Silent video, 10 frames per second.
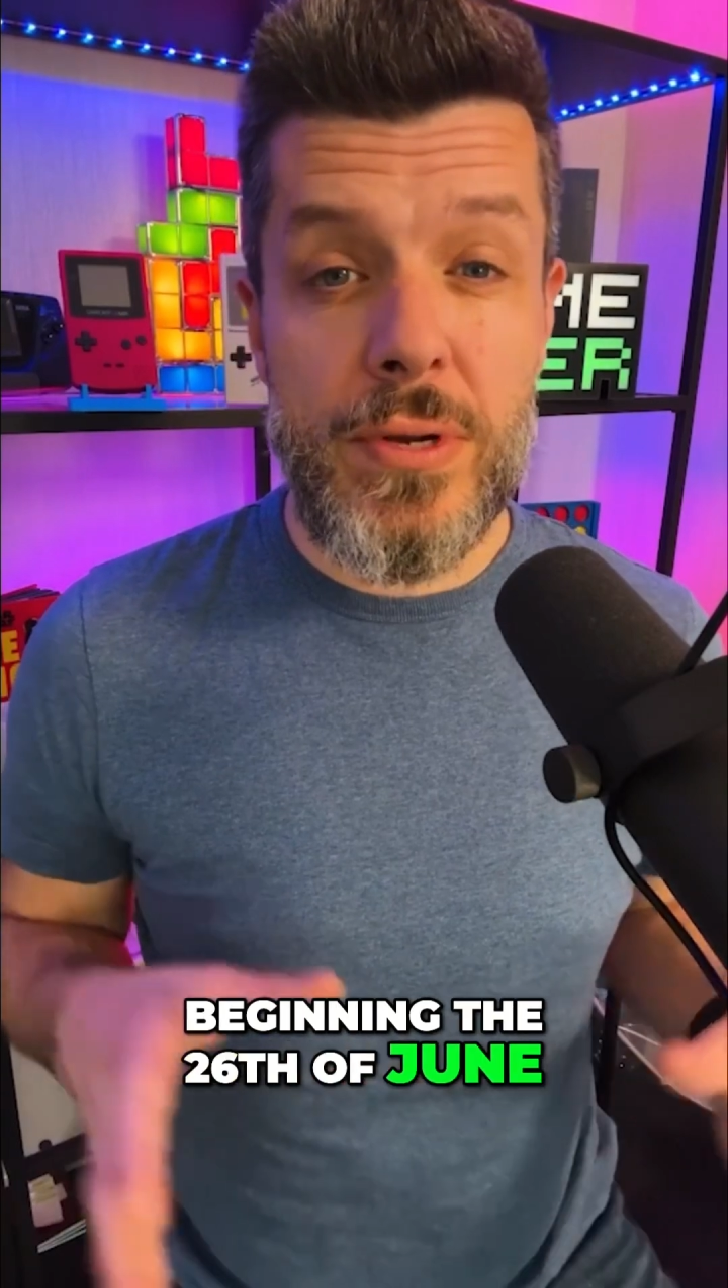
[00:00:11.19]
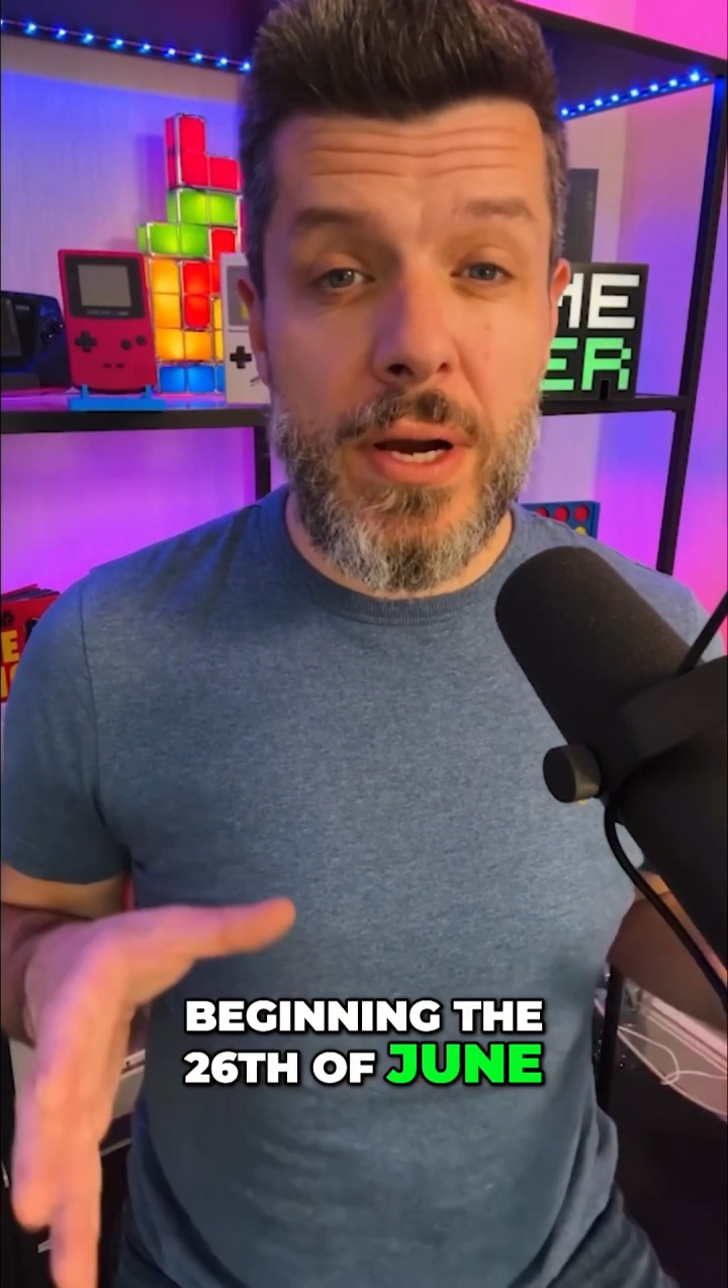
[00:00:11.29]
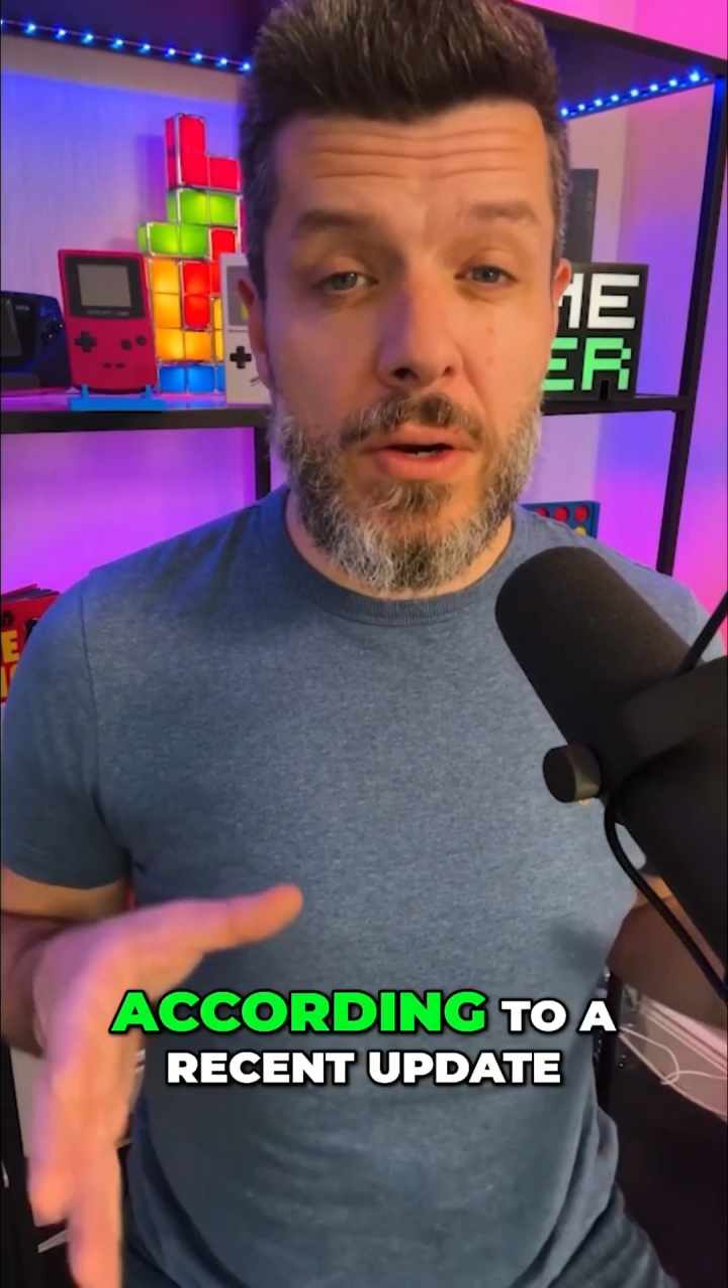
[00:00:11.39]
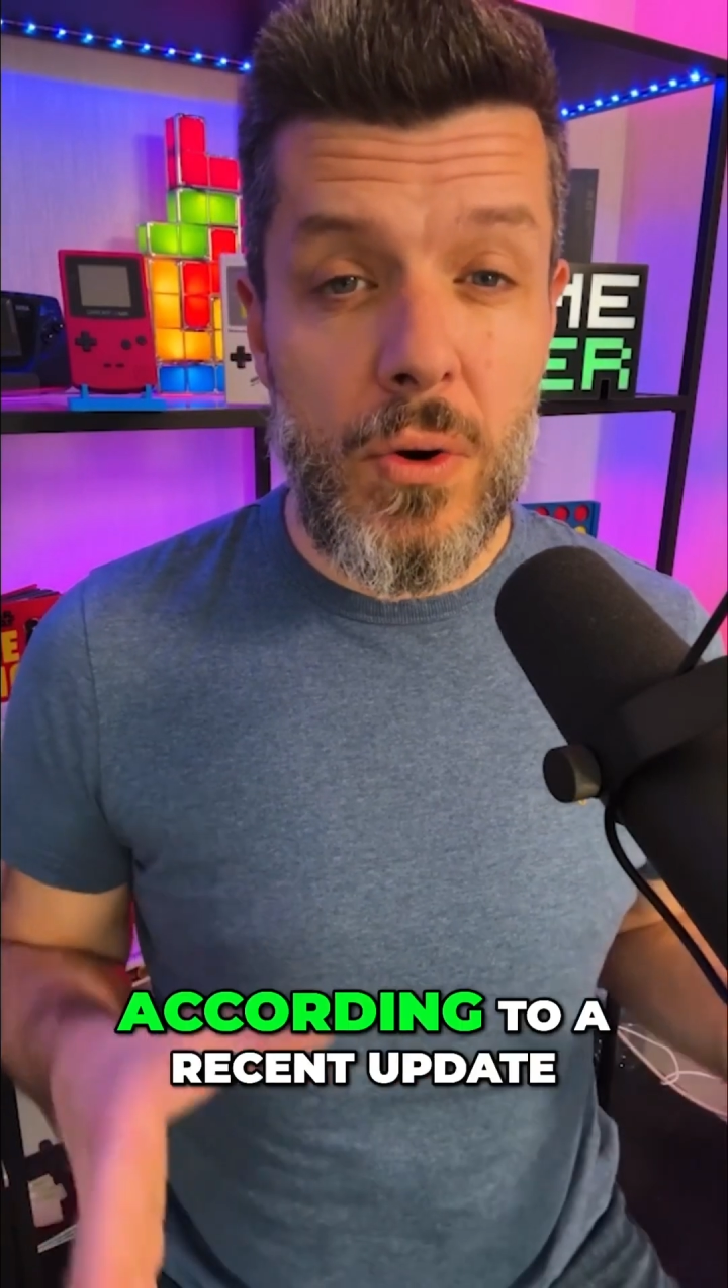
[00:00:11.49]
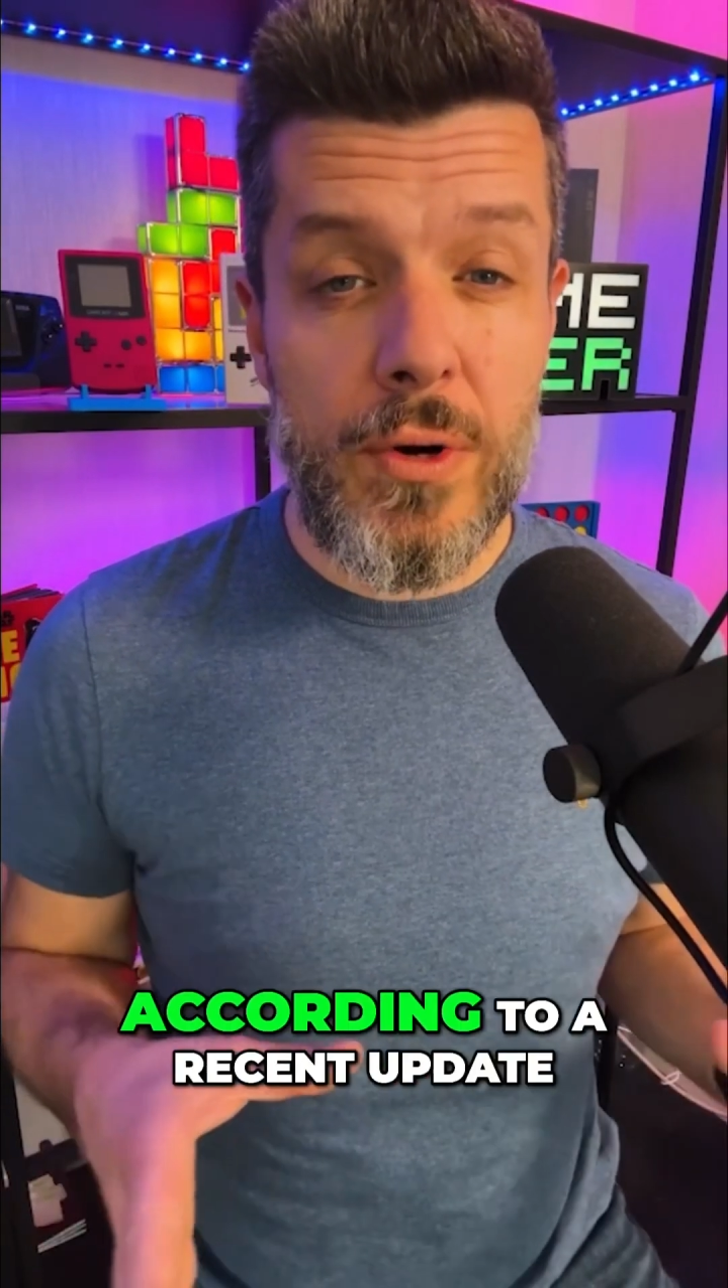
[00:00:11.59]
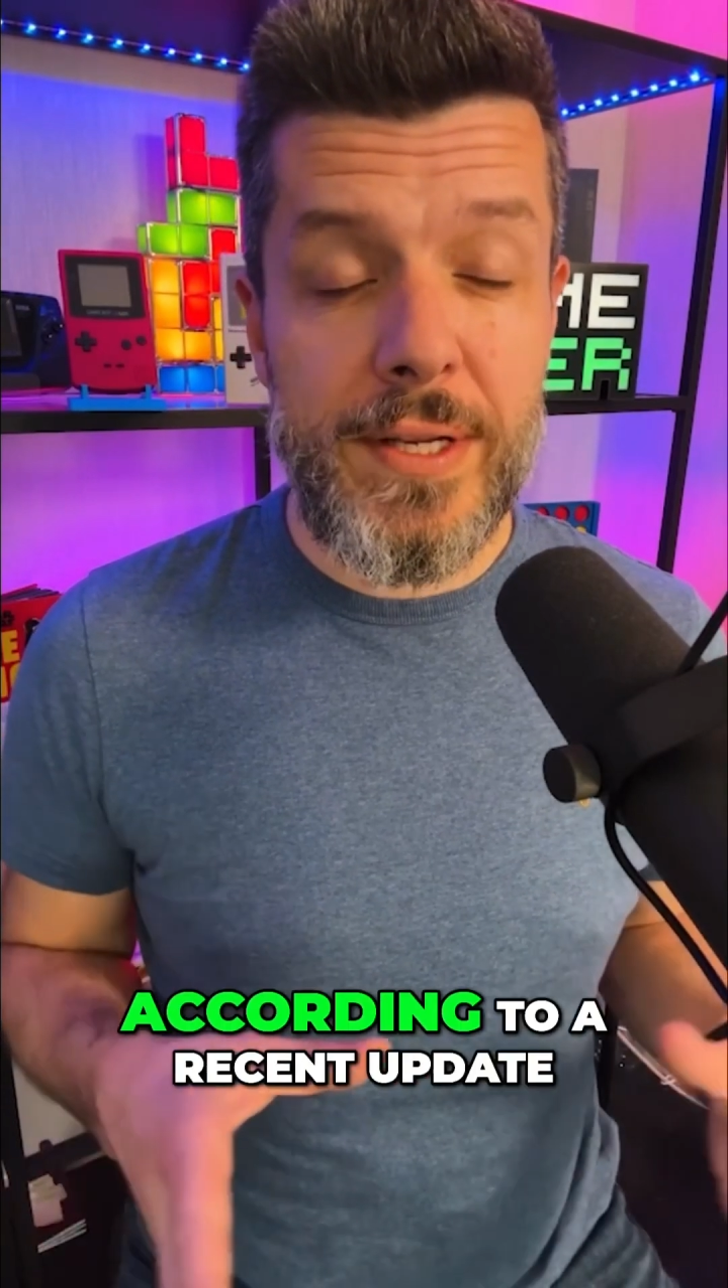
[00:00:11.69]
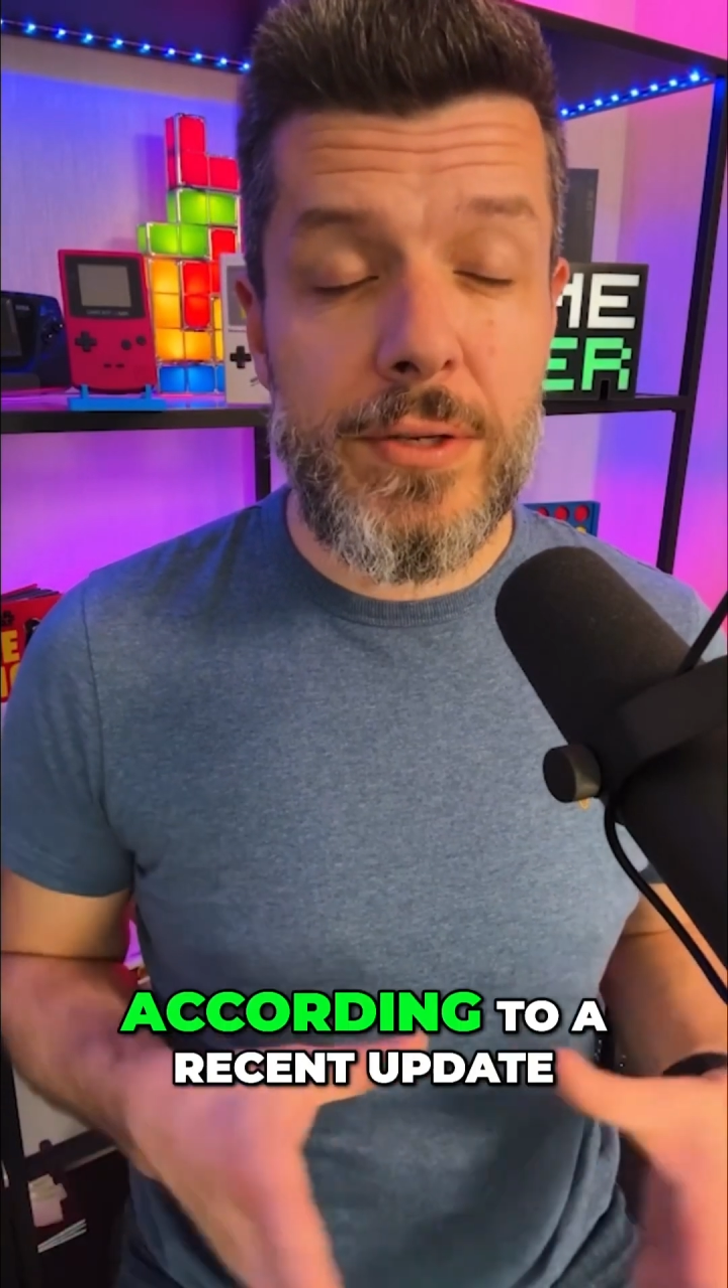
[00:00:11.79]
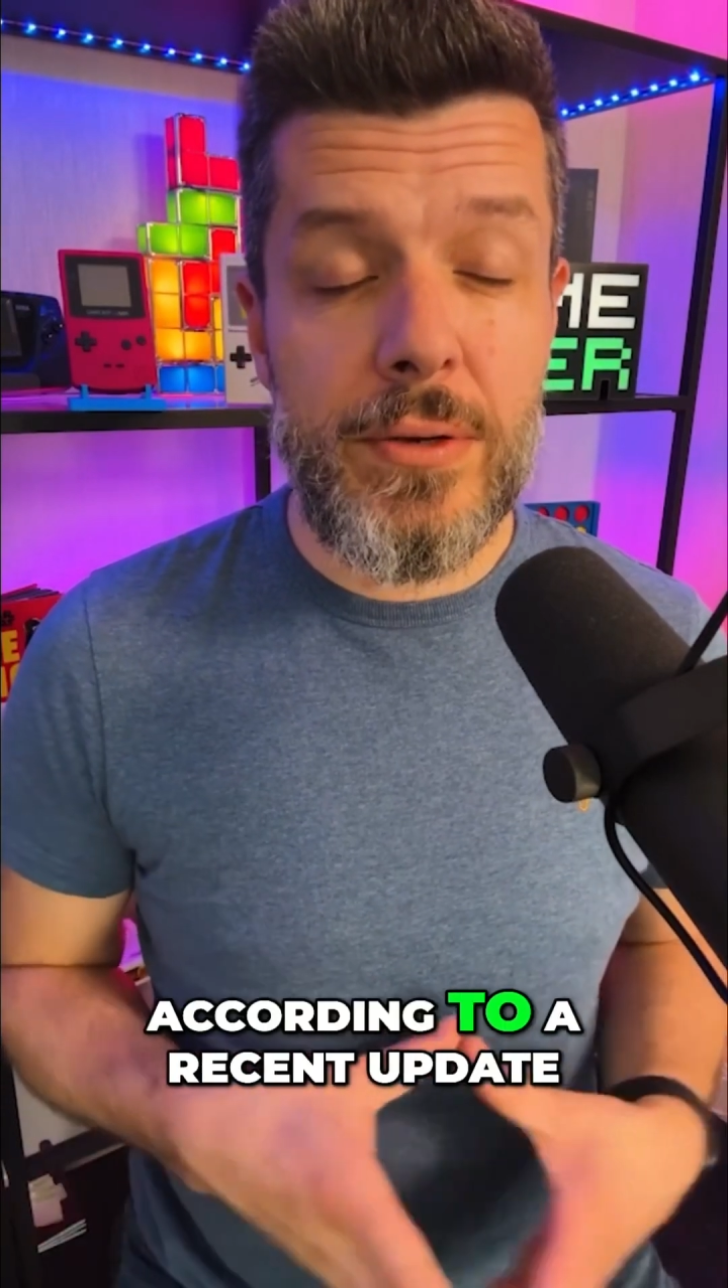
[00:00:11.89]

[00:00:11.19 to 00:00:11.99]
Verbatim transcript: according to a